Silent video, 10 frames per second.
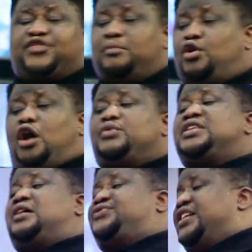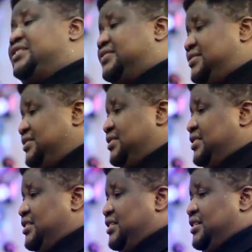from God without faith.
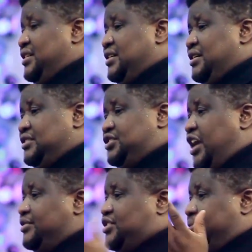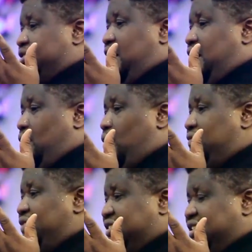James chapter
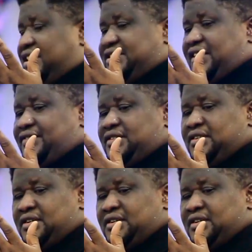1, verse 6 and 7.